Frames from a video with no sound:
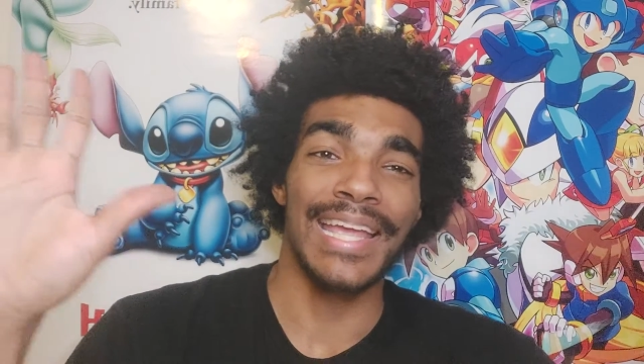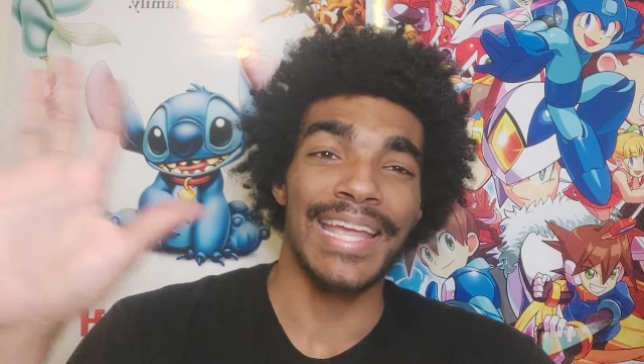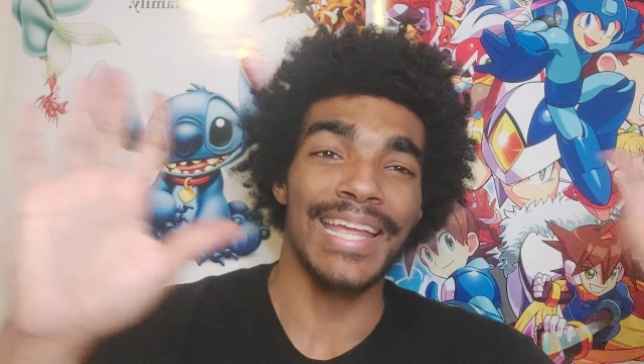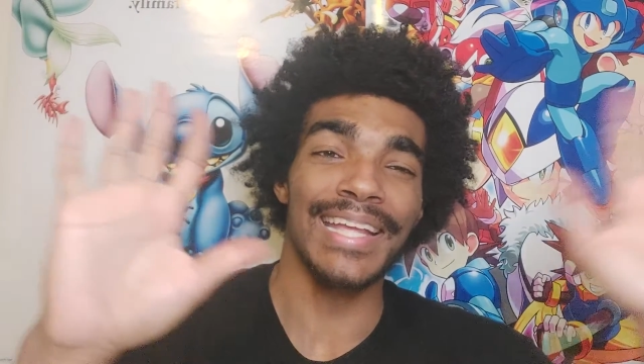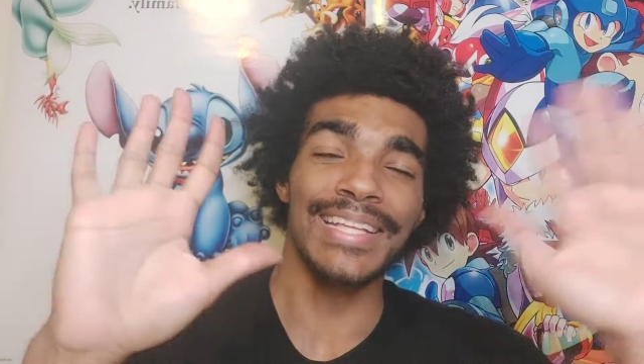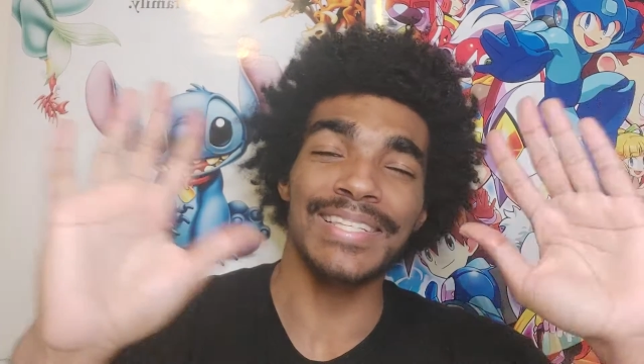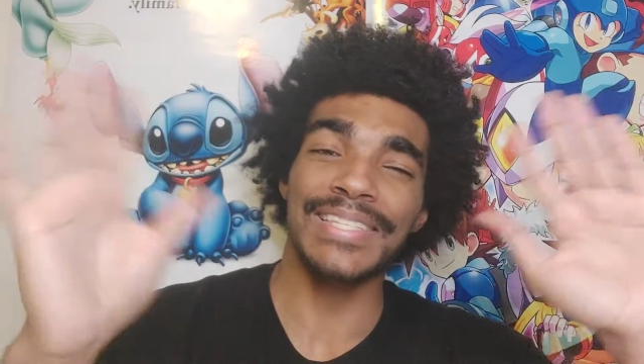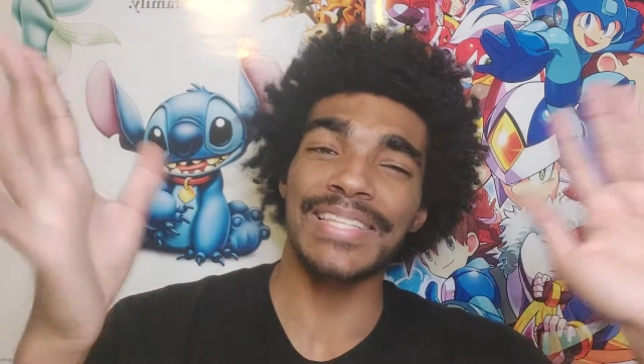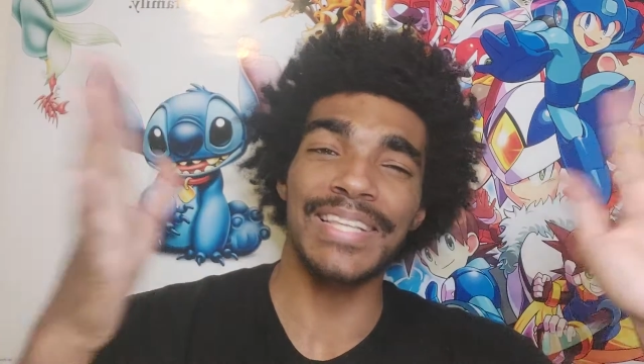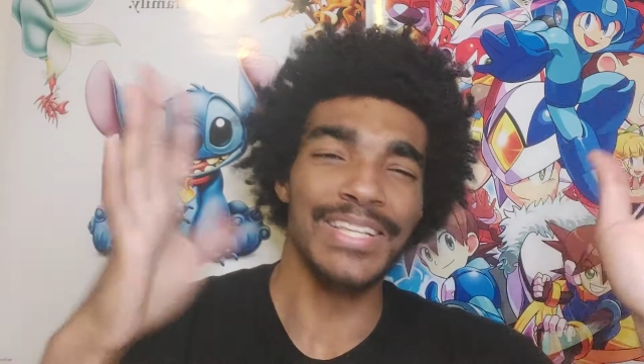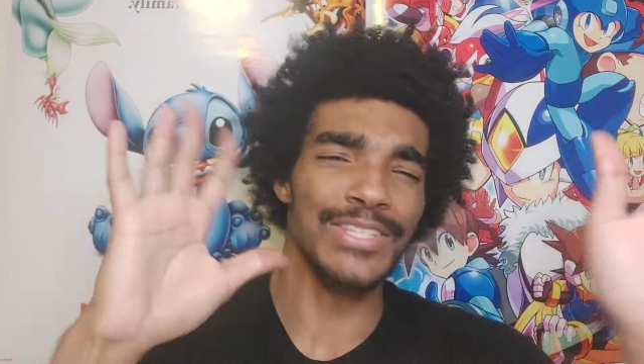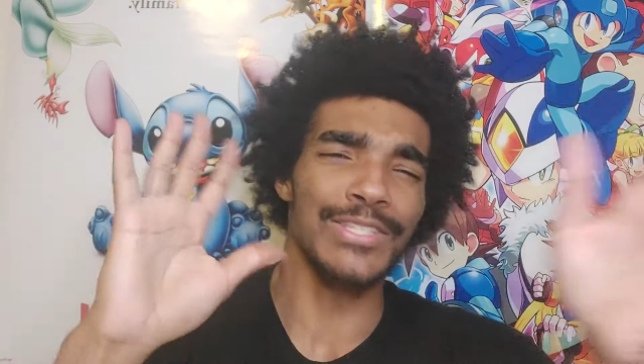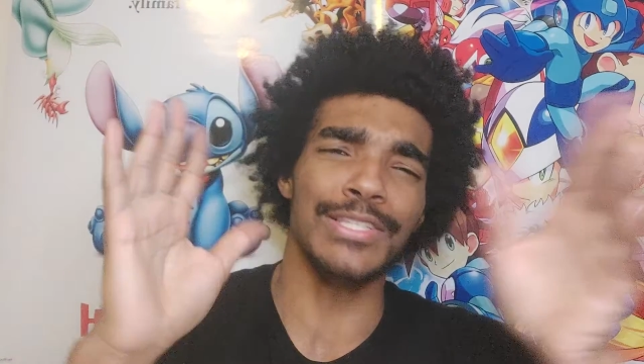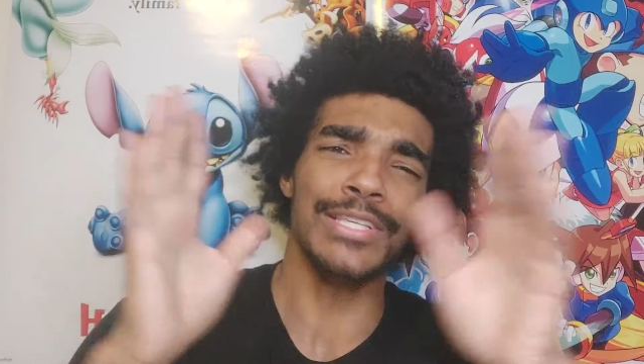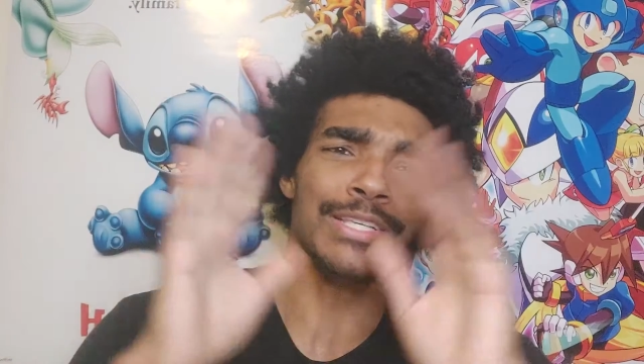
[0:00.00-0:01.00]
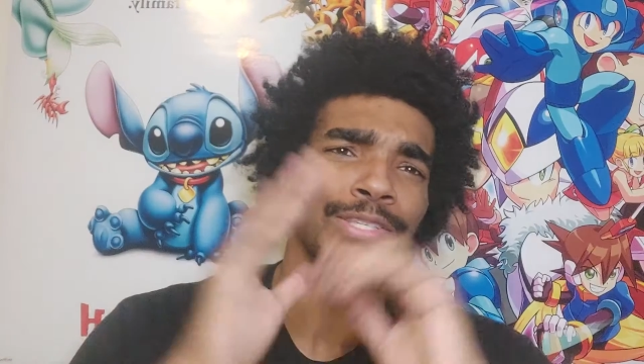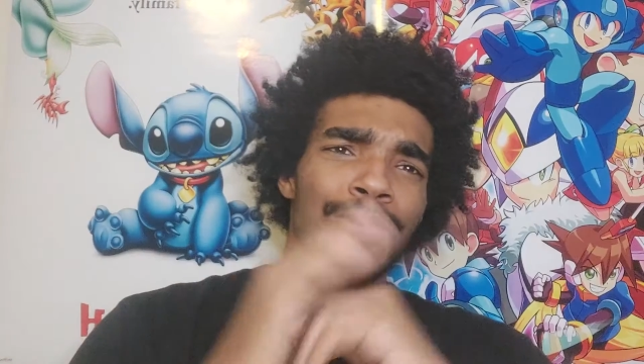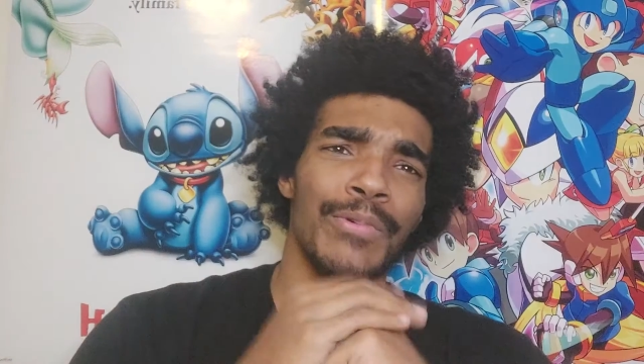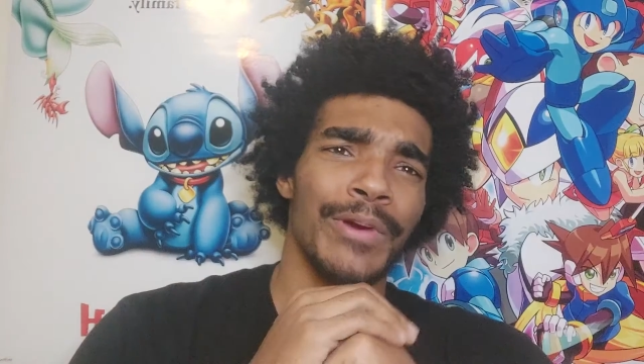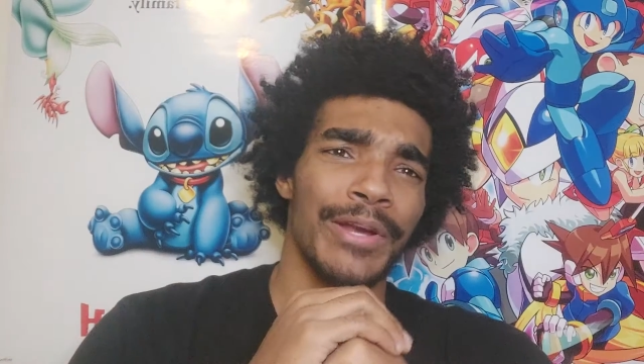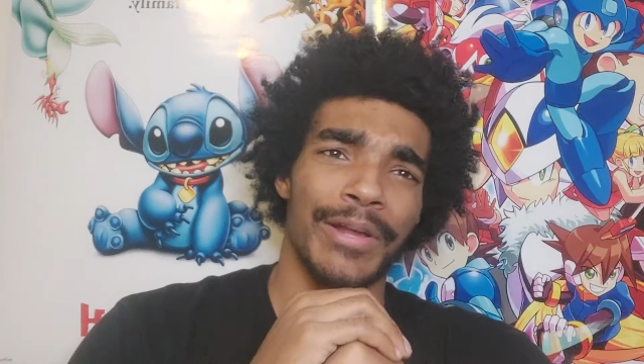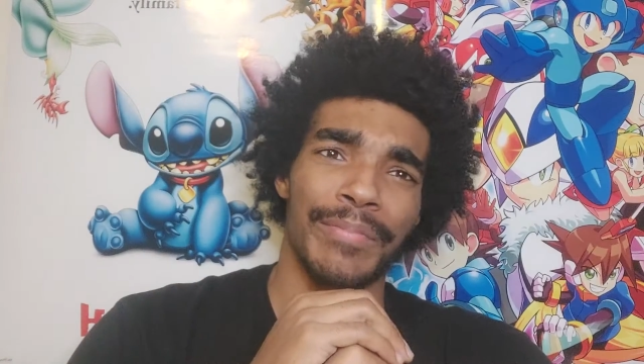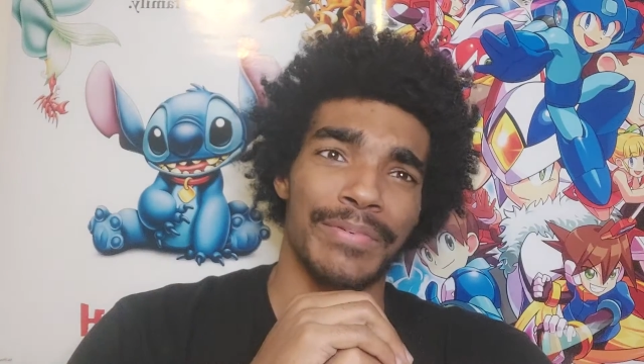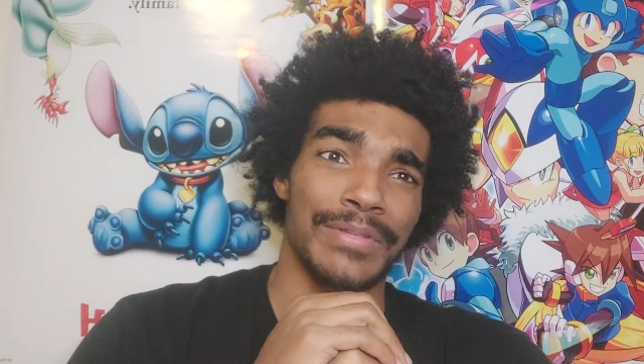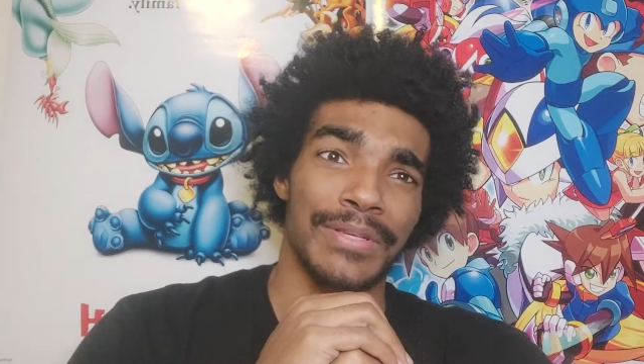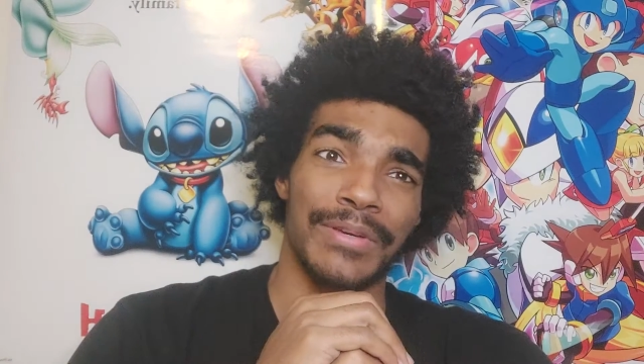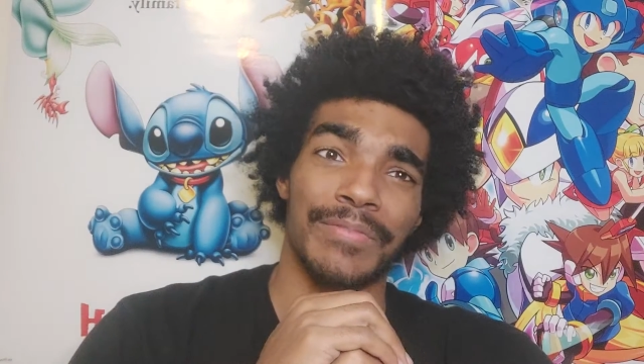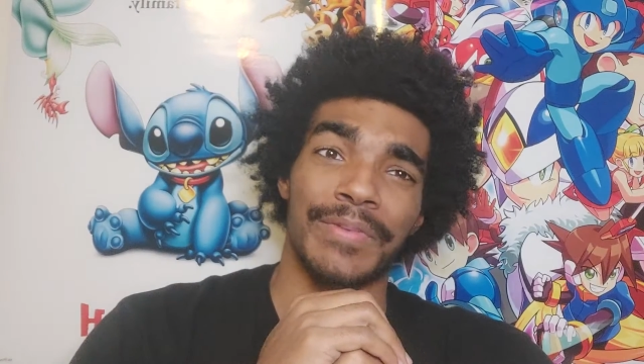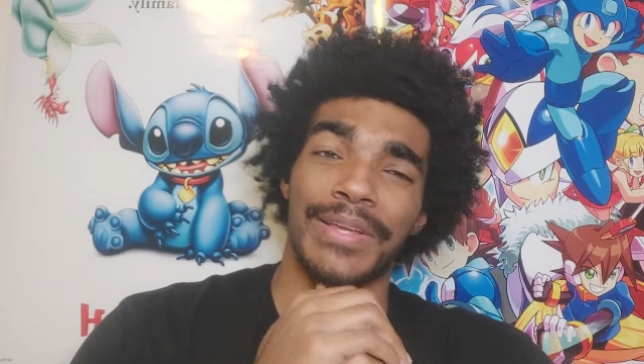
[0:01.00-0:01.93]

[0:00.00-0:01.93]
it's a weird episode